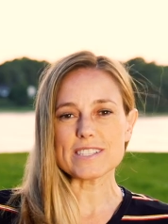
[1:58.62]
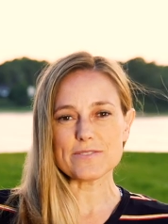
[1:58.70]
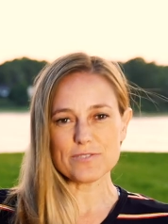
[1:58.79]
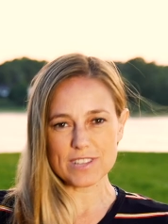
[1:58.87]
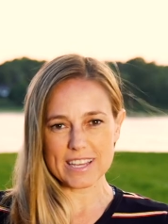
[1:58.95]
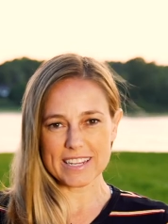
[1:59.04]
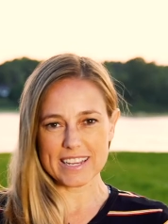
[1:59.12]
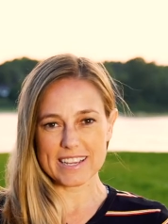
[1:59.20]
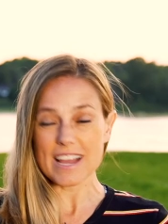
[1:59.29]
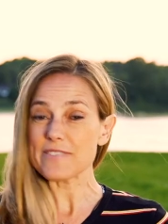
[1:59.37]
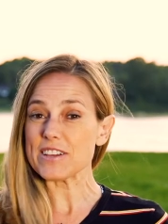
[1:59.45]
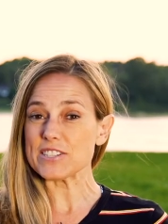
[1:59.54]
is
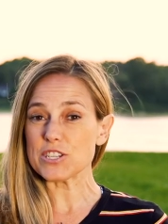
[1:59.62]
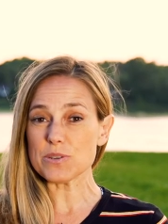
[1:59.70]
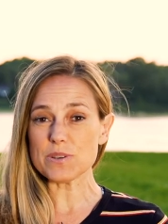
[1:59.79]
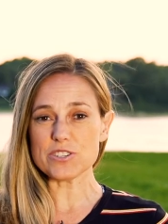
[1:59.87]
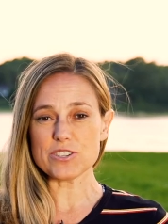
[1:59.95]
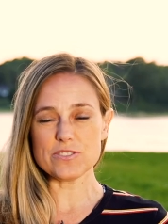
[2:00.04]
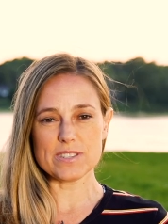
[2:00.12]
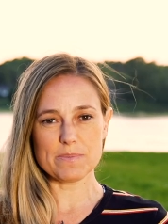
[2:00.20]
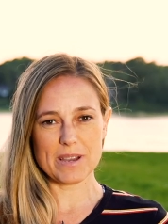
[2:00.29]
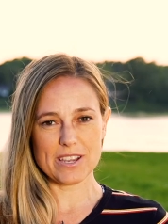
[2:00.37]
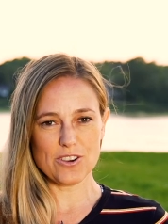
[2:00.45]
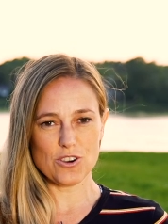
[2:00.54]
flooding. I've had two issues in
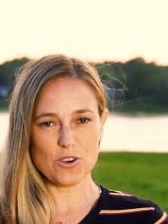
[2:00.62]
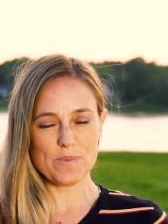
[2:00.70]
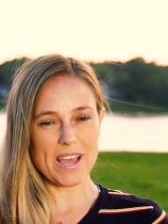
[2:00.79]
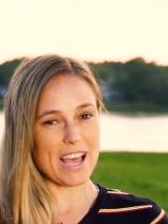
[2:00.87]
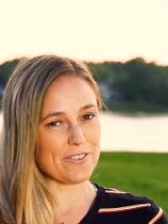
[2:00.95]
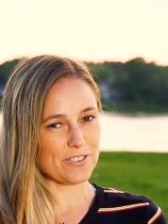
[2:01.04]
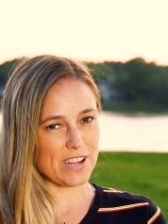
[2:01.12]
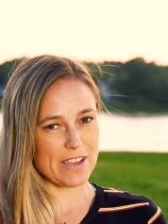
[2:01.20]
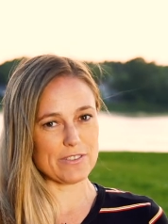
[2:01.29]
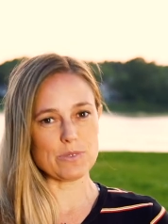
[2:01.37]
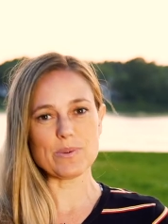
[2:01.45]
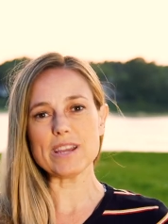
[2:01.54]
my home after
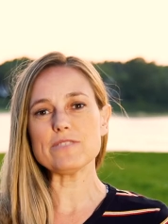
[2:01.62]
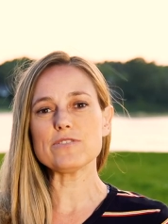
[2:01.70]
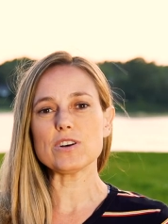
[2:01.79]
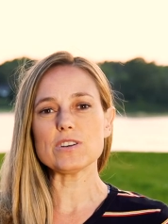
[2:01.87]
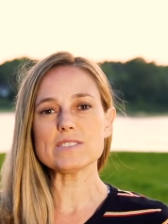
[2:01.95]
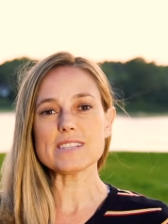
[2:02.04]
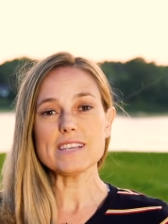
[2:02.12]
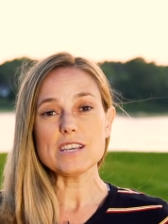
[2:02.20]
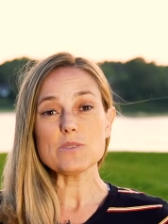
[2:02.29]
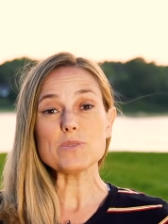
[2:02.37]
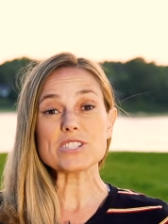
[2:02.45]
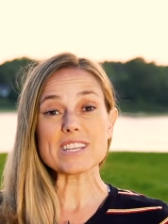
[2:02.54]
heavy rainfalls, which